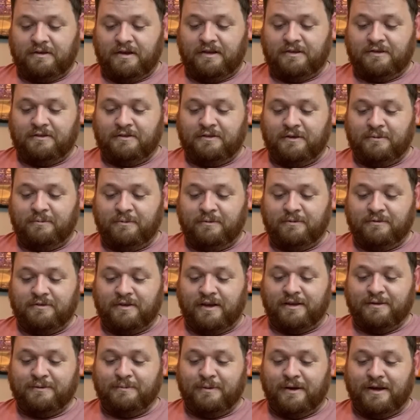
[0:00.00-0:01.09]
Season 2
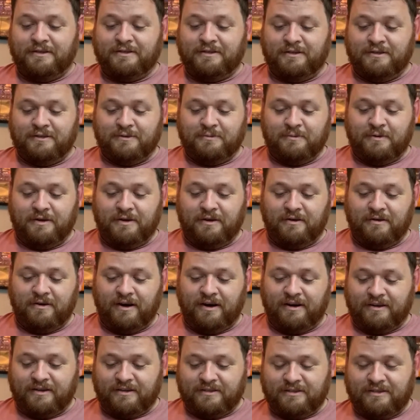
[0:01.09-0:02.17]
spicy and sweet. Great.
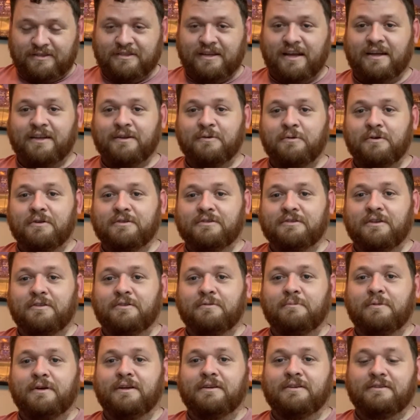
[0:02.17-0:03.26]
That's exactly what a
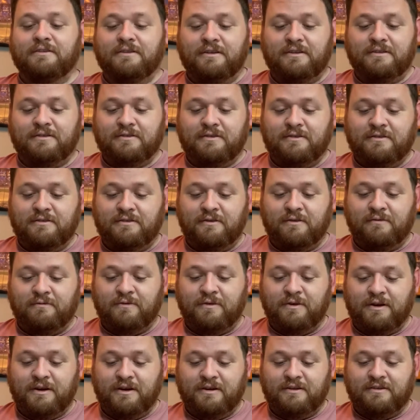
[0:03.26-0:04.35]
Southern man is known
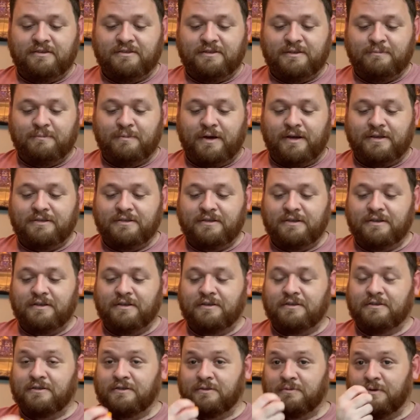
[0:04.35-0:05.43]
for eating. Spicy
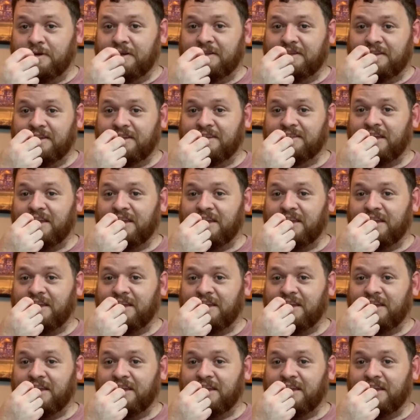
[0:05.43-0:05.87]
and sweet